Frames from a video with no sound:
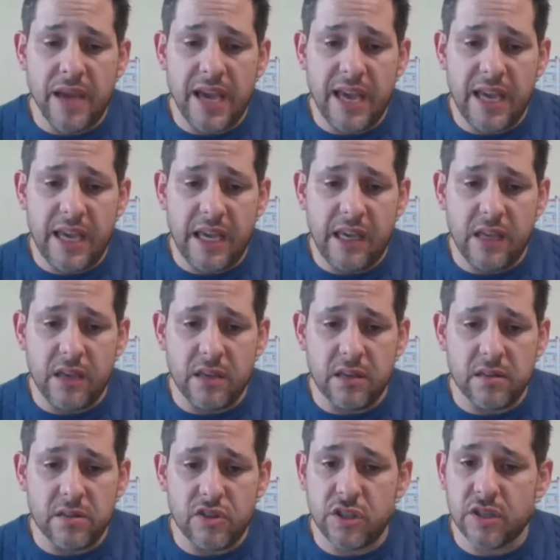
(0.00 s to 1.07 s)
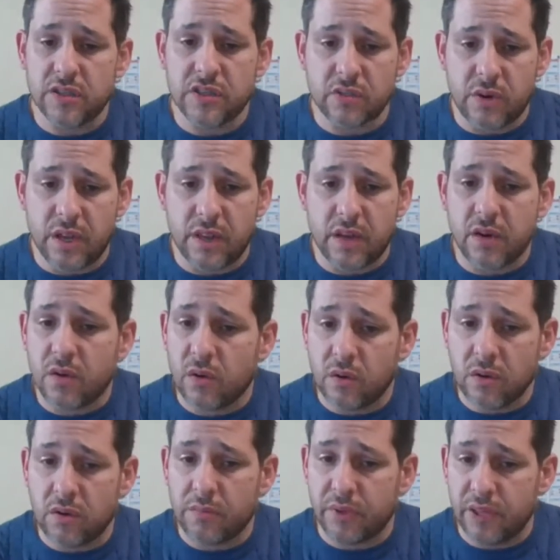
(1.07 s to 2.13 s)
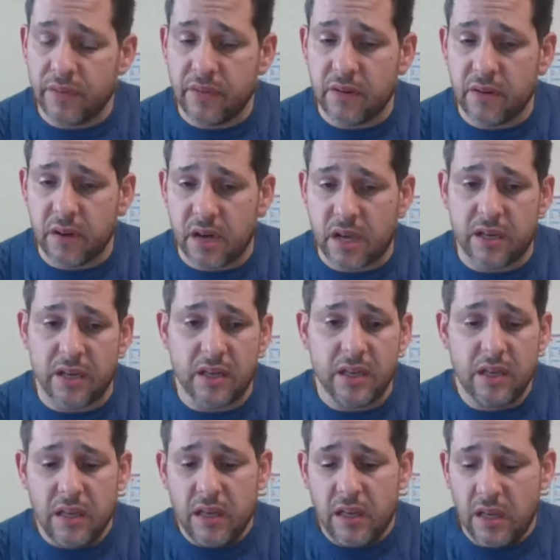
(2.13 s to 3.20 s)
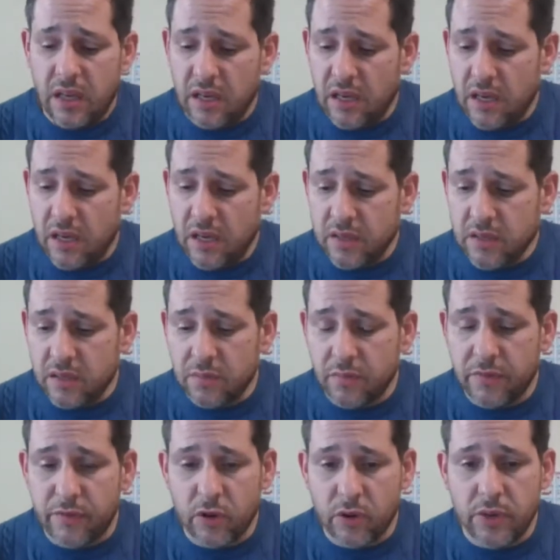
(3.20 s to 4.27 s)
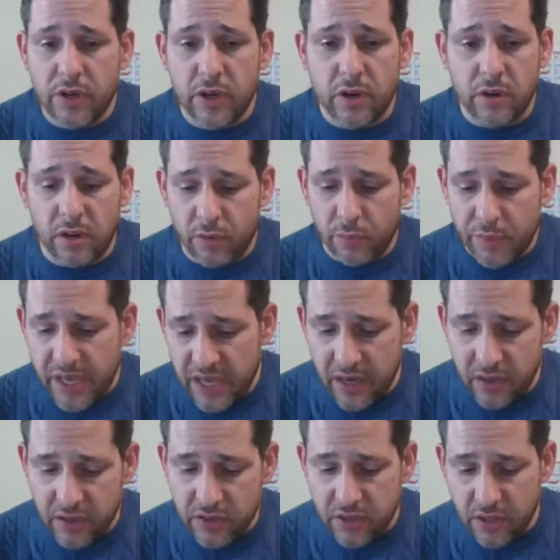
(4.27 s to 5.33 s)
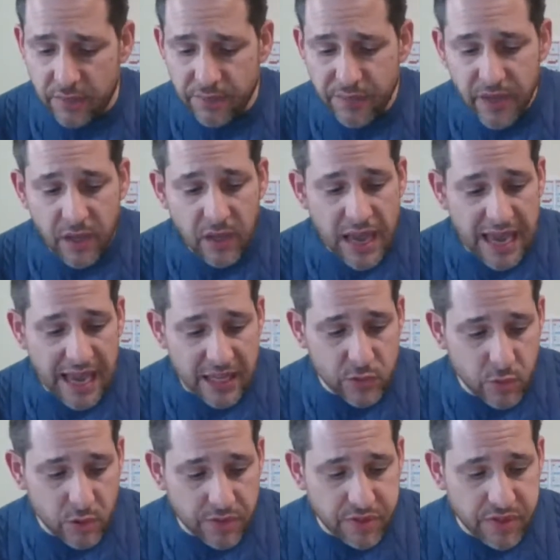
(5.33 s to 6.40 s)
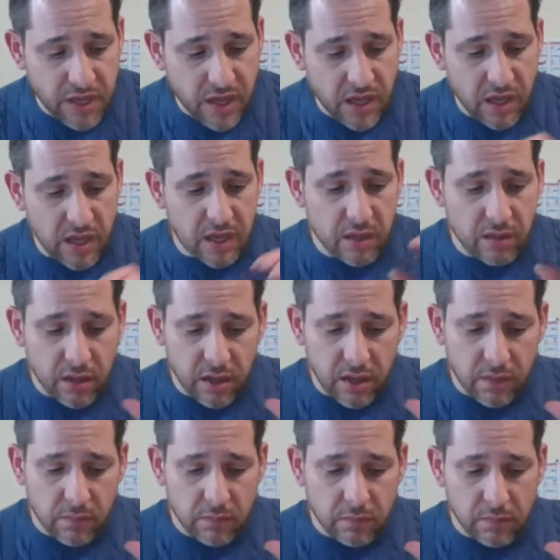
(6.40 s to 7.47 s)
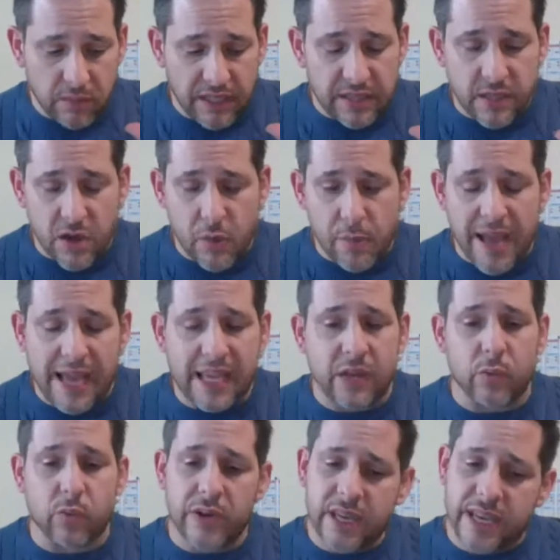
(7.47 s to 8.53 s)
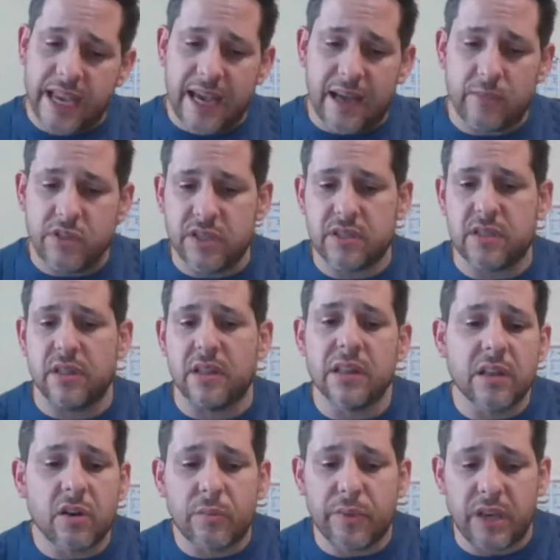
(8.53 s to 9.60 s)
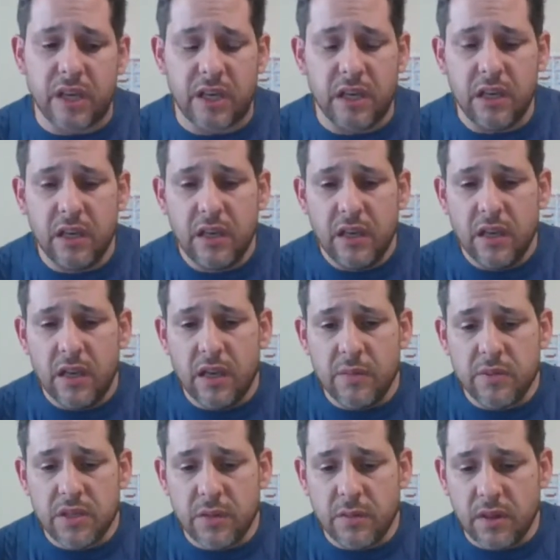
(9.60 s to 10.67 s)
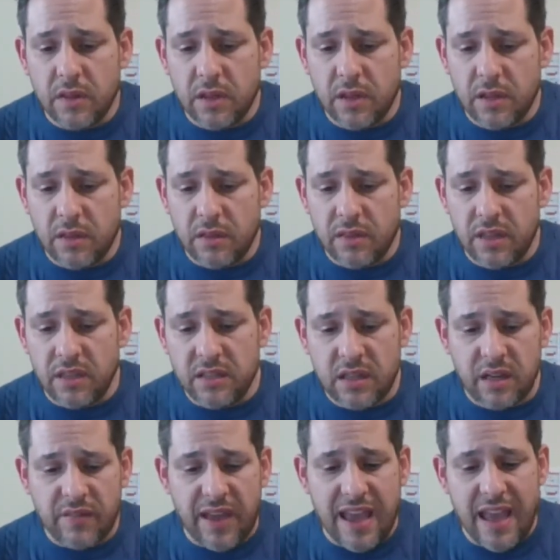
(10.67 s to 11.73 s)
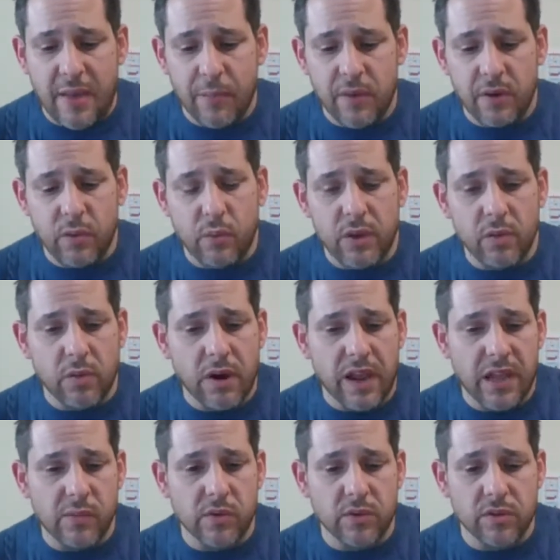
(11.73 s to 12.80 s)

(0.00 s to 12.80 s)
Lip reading: May is just around the corner, believe it or not. And so before we know it, it'll be here. So as we're thinking, and let's go back and recap just a little bit. Some of the things that have happened. We were